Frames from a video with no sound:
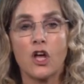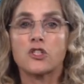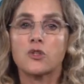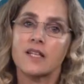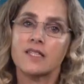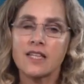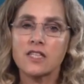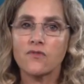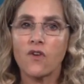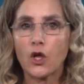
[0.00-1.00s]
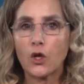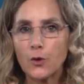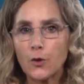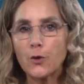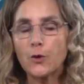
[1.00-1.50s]
So identifying
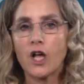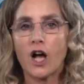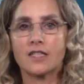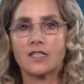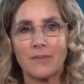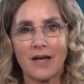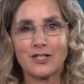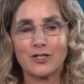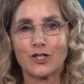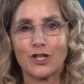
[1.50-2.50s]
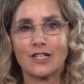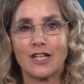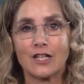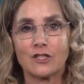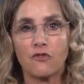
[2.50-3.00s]
who the ideal patient journey
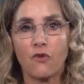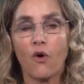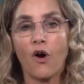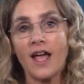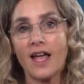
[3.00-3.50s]
is for